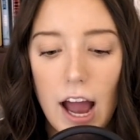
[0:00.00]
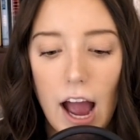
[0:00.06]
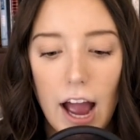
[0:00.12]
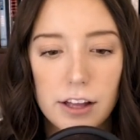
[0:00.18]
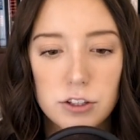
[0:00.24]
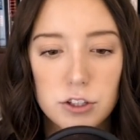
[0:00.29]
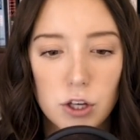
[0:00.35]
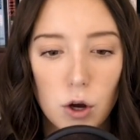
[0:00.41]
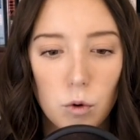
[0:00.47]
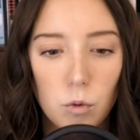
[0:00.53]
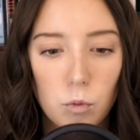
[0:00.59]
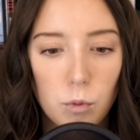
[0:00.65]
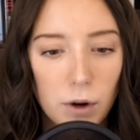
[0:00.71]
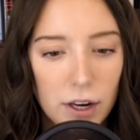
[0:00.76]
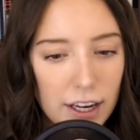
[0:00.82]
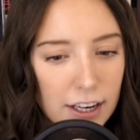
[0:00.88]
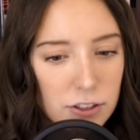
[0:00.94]
And so
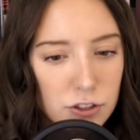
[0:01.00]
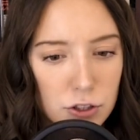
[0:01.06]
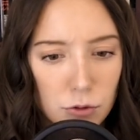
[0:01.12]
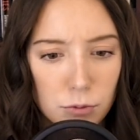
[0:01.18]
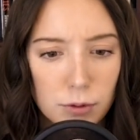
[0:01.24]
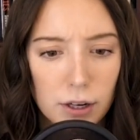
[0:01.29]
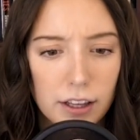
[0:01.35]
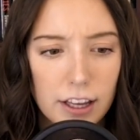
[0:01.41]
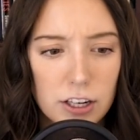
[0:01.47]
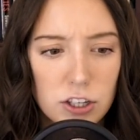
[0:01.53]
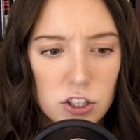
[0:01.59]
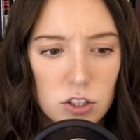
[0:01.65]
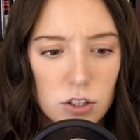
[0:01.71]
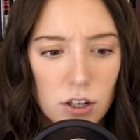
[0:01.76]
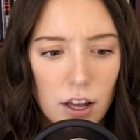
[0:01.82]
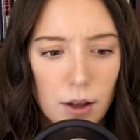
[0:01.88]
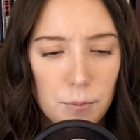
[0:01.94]
we need to really
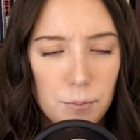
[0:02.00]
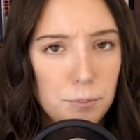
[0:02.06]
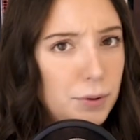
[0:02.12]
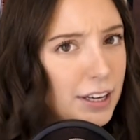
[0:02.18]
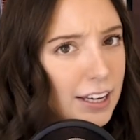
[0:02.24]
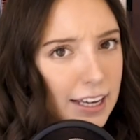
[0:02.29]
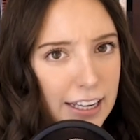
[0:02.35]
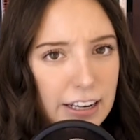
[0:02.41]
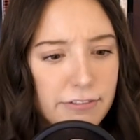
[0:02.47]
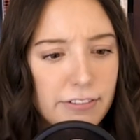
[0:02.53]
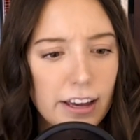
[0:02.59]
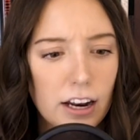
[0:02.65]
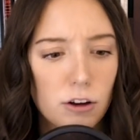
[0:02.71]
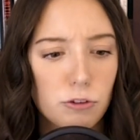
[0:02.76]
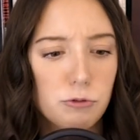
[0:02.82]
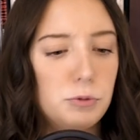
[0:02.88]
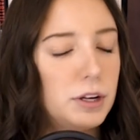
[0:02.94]
just be
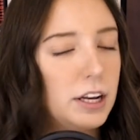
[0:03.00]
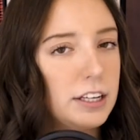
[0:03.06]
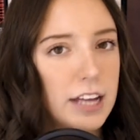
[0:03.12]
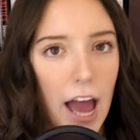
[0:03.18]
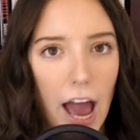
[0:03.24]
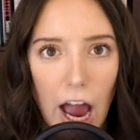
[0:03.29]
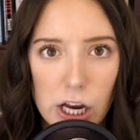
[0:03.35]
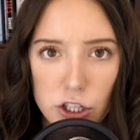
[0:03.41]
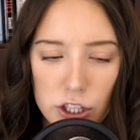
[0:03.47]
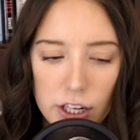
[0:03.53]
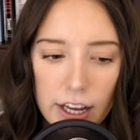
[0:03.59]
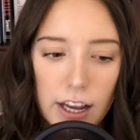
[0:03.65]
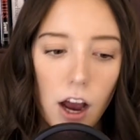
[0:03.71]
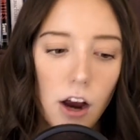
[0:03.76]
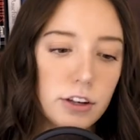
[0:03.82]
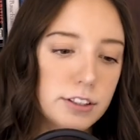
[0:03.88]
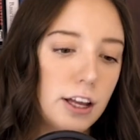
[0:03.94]
innovative. We need to
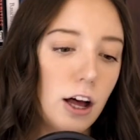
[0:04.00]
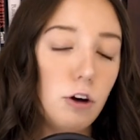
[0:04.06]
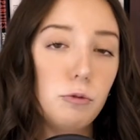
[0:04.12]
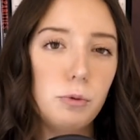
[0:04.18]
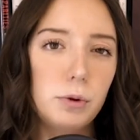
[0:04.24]
educate ourselves.